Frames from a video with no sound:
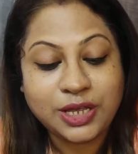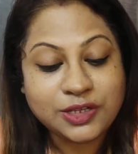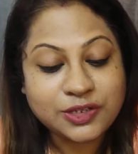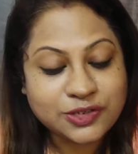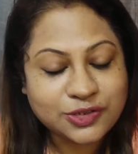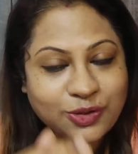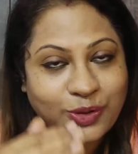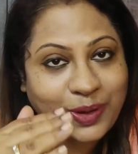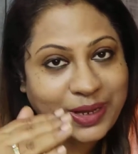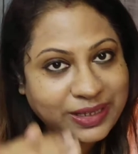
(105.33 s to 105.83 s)

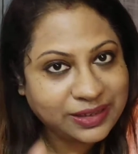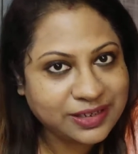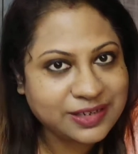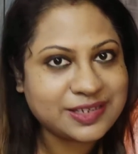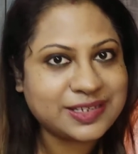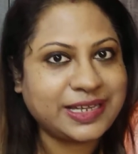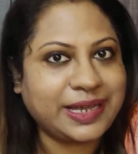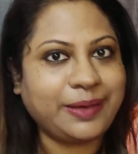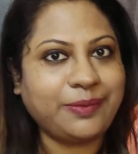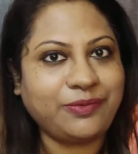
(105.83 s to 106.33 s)
So in
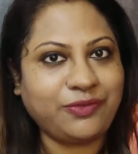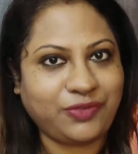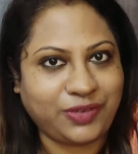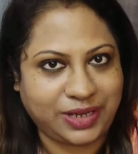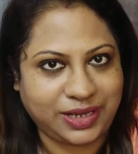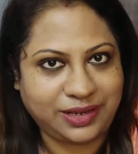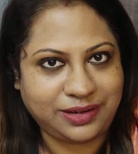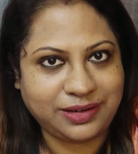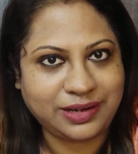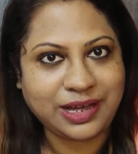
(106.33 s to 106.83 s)
the same
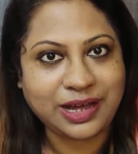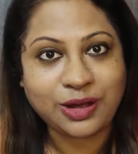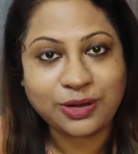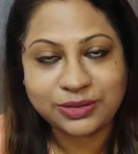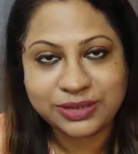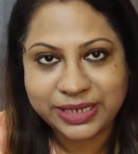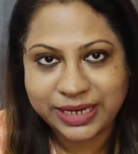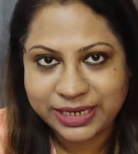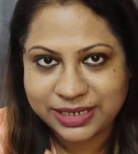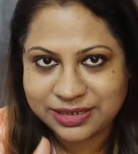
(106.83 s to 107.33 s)
way,
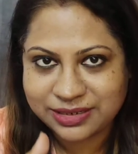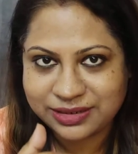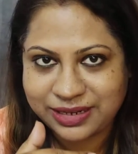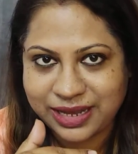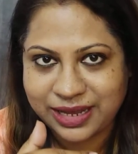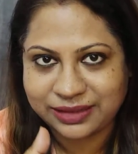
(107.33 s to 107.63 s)
now that